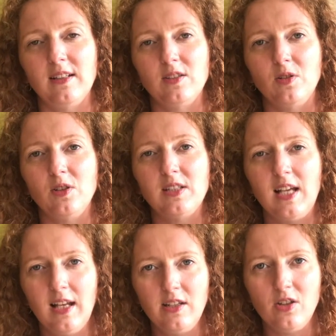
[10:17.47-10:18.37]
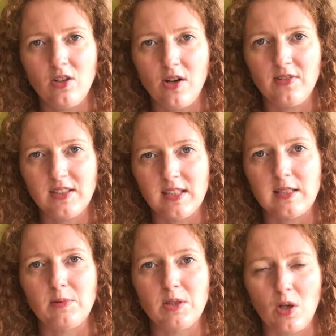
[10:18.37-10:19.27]
So you're telling your nervous
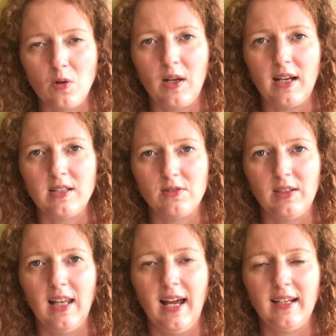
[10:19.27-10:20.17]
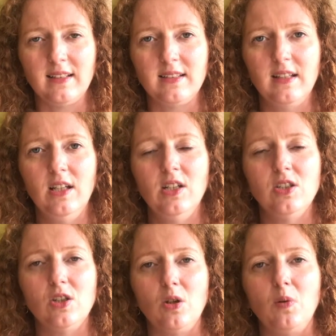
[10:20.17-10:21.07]
system it's okay to relax,
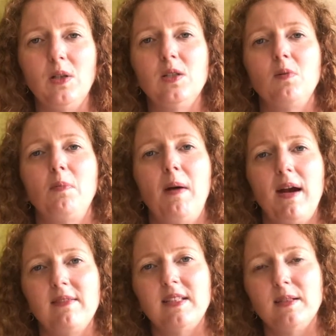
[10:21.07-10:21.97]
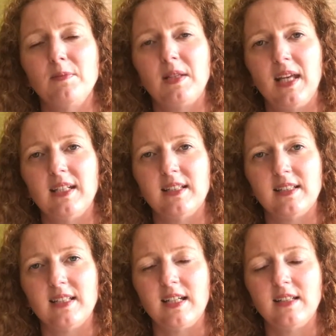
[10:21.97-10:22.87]
to go into a parasympathetic
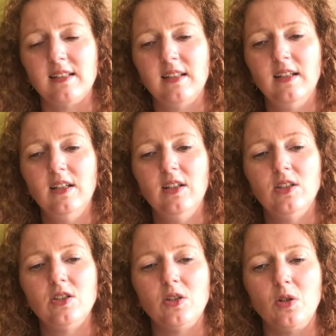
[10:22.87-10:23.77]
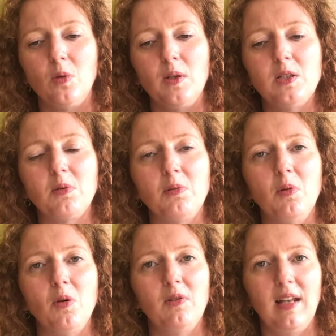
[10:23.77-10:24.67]
state, to go into a
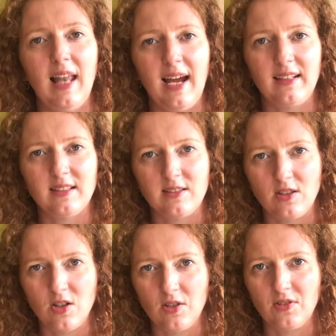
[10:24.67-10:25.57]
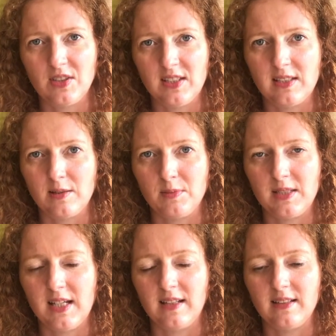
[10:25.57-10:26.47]
more relaxed nervous system
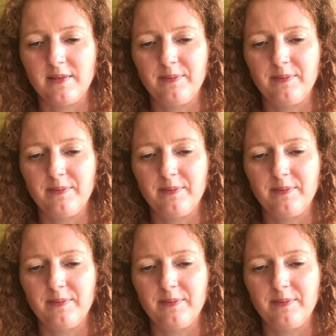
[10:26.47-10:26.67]
state.